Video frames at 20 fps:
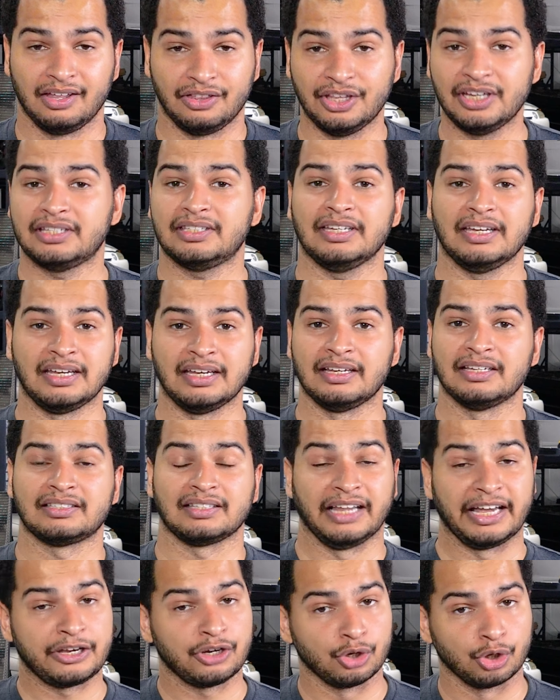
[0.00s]
This is
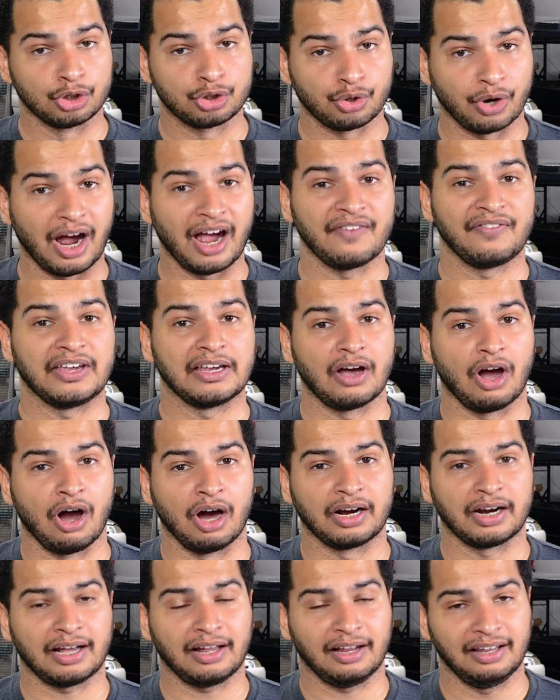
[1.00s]
like you're driving
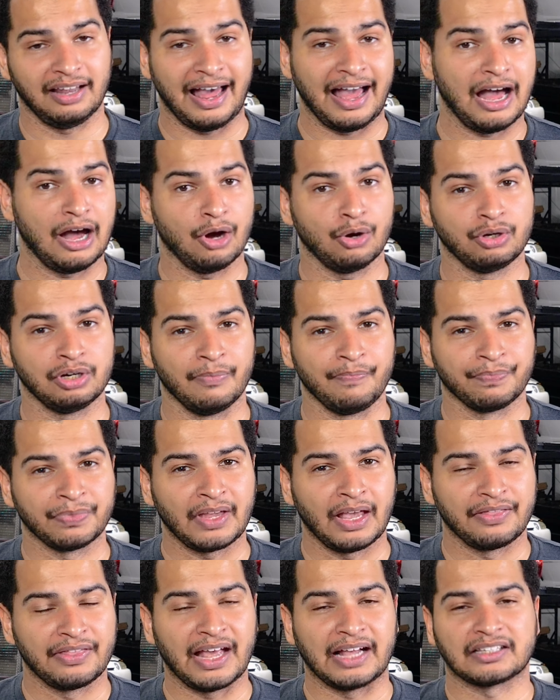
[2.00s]
on a cloud
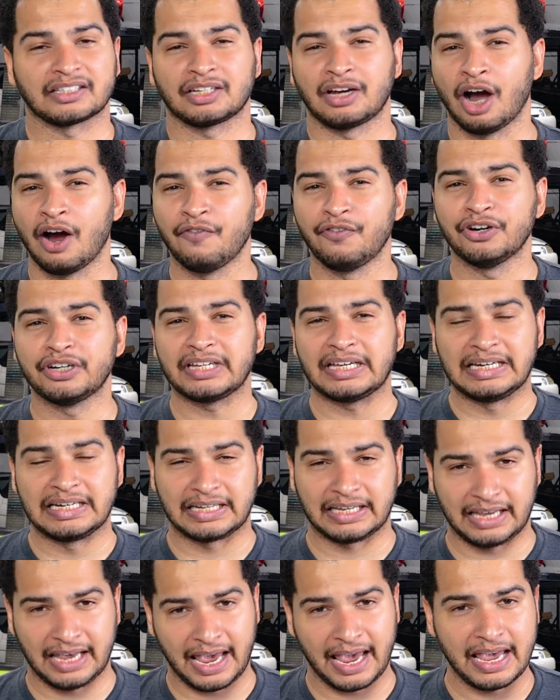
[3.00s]
that's covered
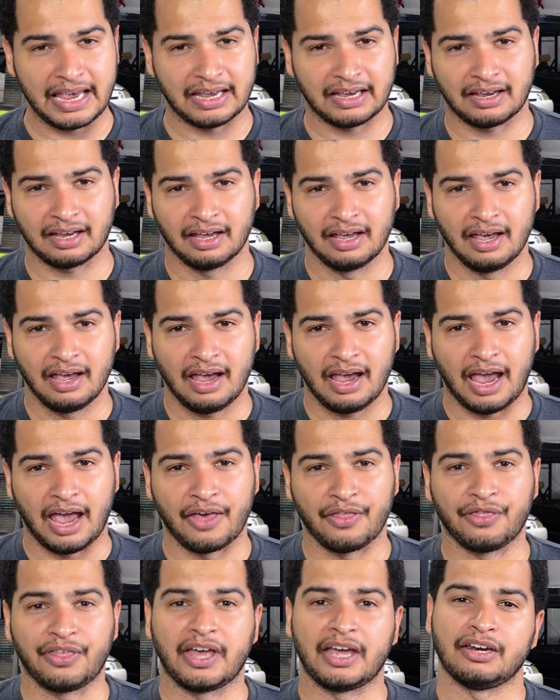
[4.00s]
in cake,
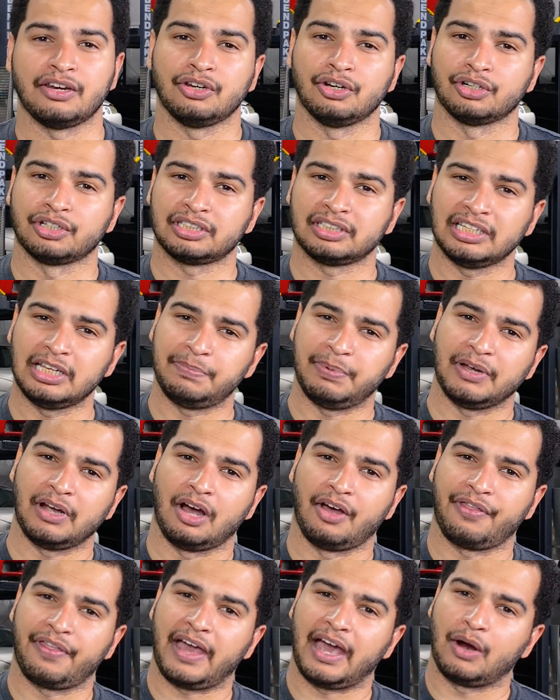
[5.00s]
and then you're sleeping
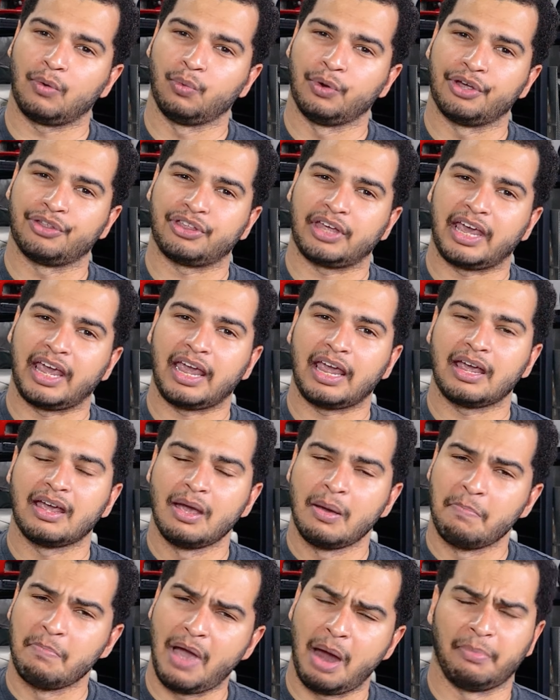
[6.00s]
on that with a
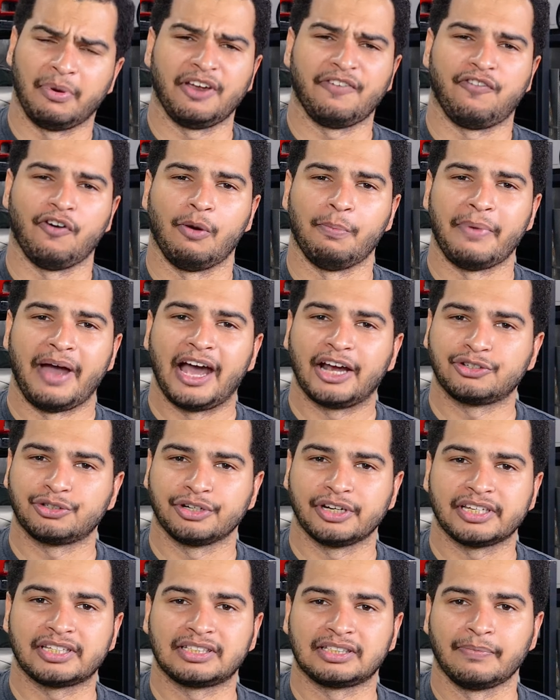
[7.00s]
memory foam
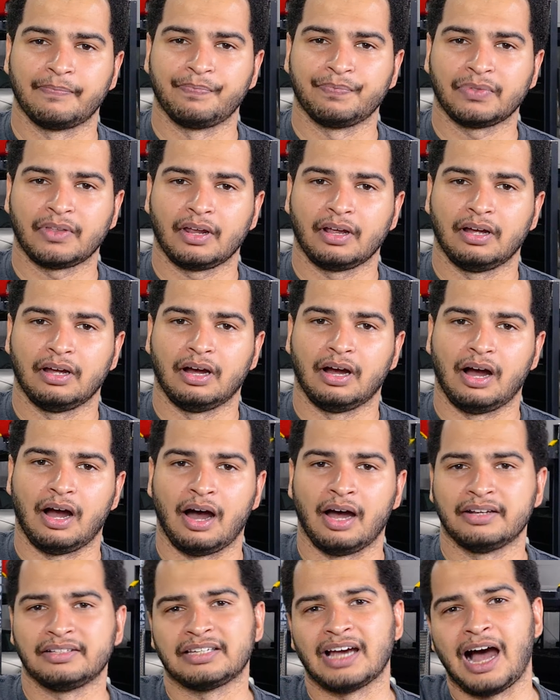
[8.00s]
mattress
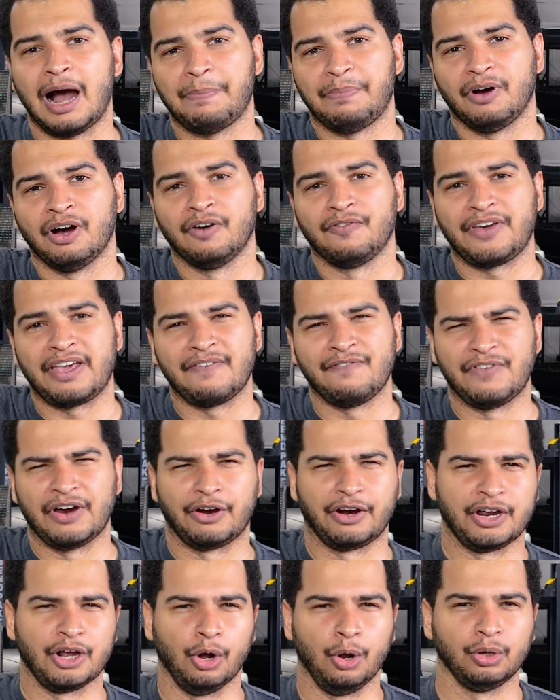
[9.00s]
on top of a
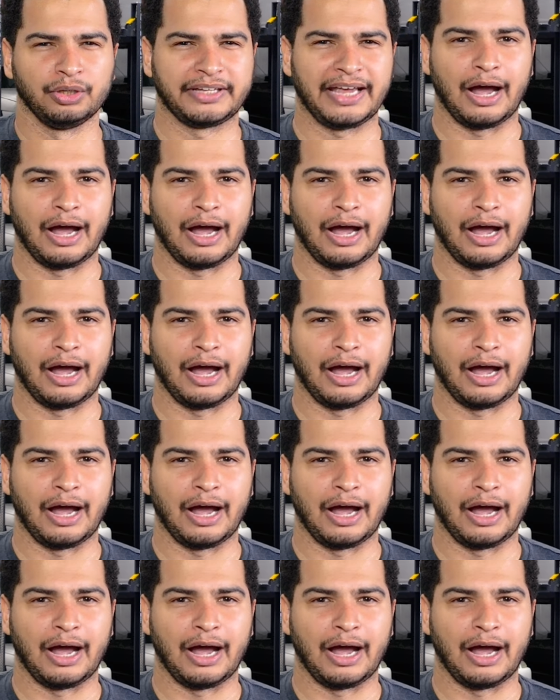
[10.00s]
very old